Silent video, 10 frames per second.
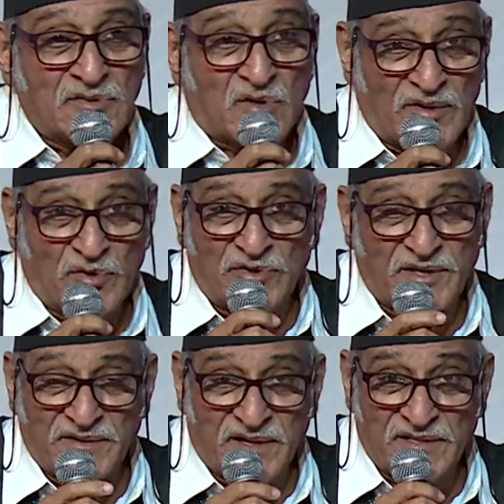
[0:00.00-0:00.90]
So I don't
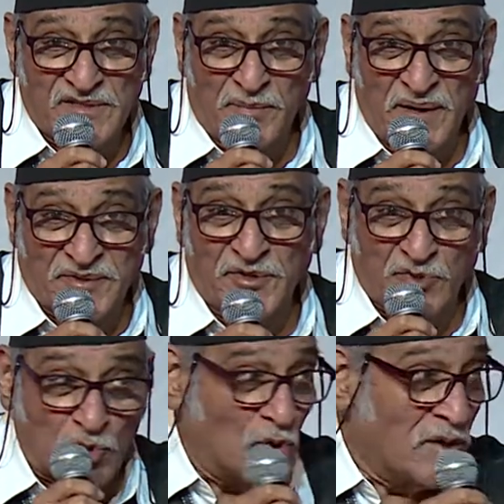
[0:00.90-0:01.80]
think there is a better
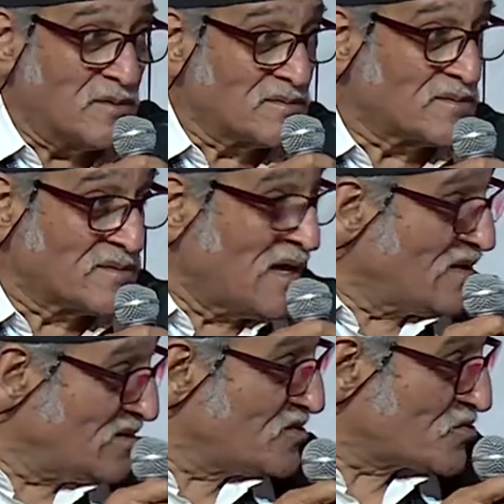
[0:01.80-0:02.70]
tool
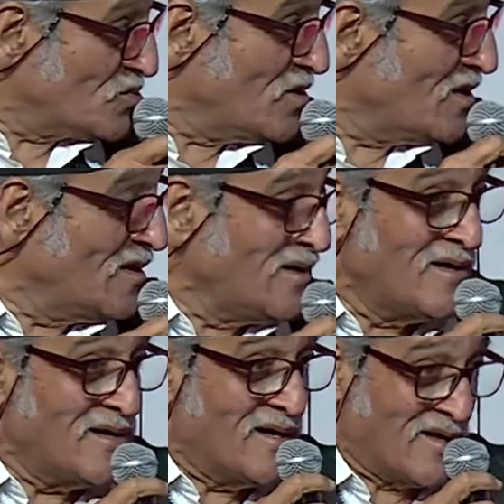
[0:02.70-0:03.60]
than this tool
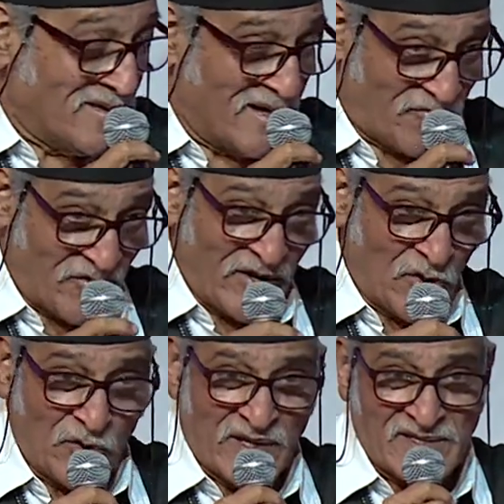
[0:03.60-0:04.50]
if we
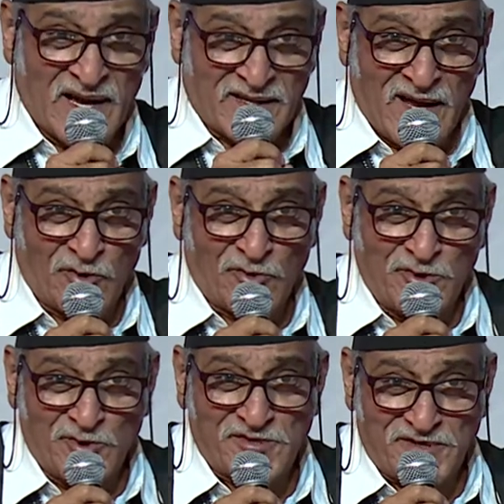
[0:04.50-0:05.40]
know exactly how to
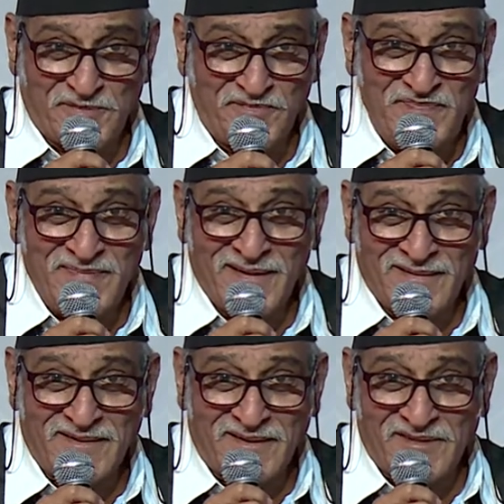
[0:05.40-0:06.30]
use it.
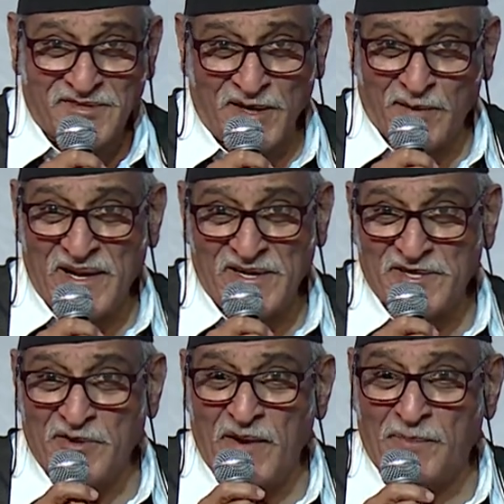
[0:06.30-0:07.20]
It's a
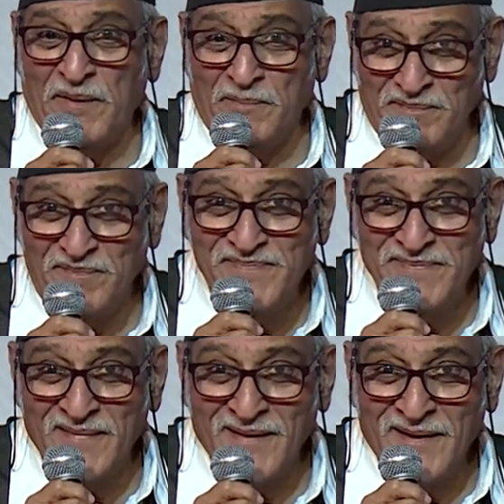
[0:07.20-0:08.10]
double-edged weapon.
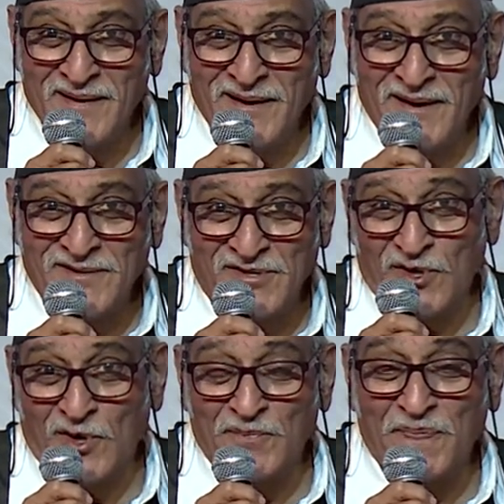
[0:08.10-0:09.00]

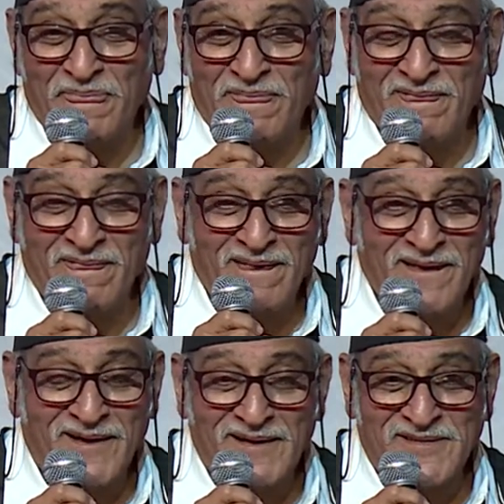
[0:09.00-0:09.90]
So
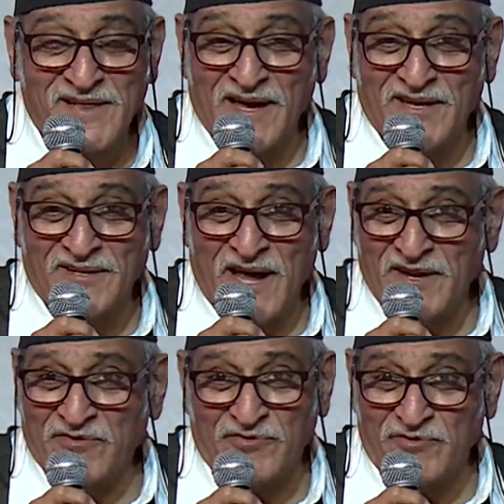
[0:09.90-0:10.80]
it's like a
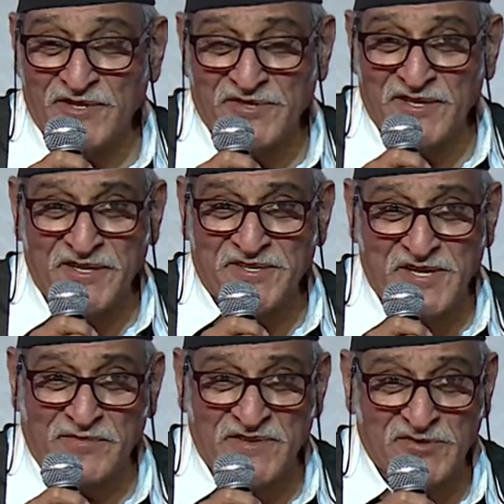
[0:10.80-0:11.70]
knife, which in
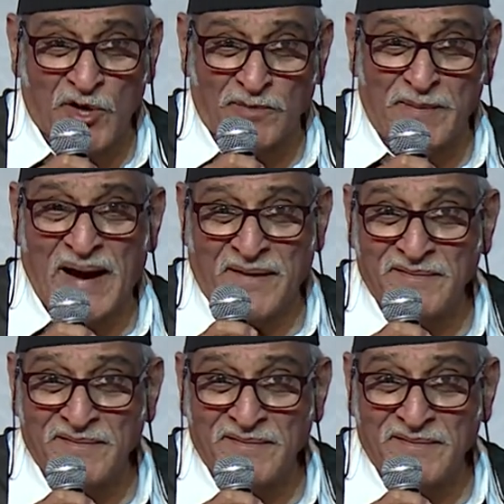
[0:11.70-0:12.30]
itself is not bad.